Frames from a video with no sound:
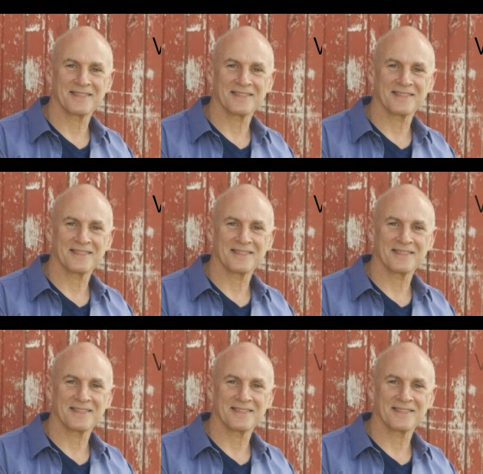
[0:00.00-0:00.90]

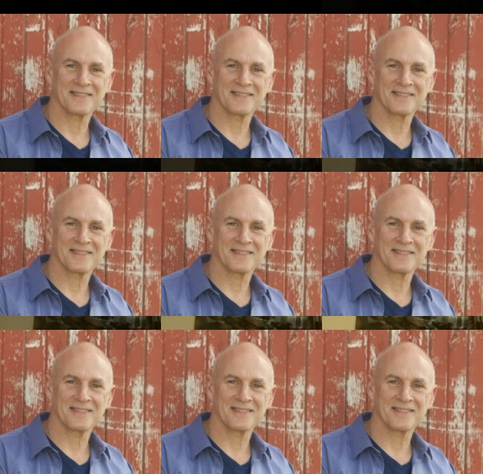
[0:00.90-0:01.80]

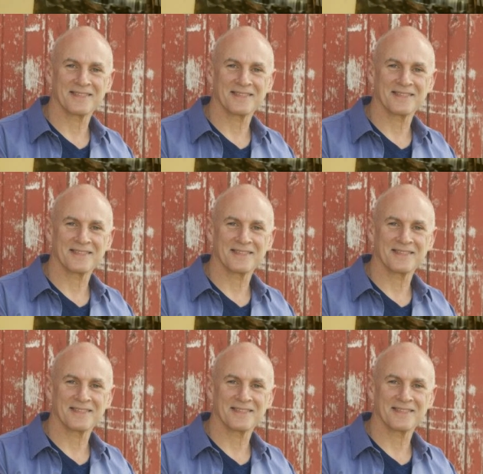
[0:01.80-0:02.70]

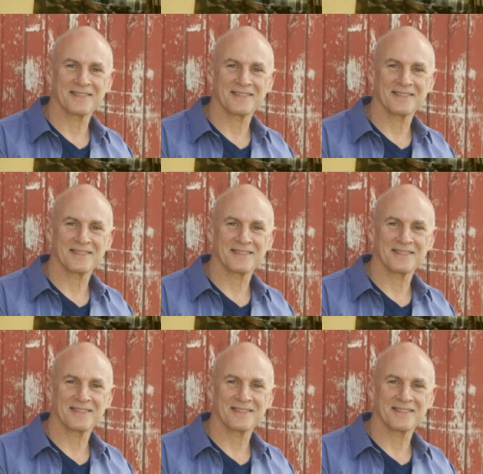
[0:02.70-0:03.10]
[no speech]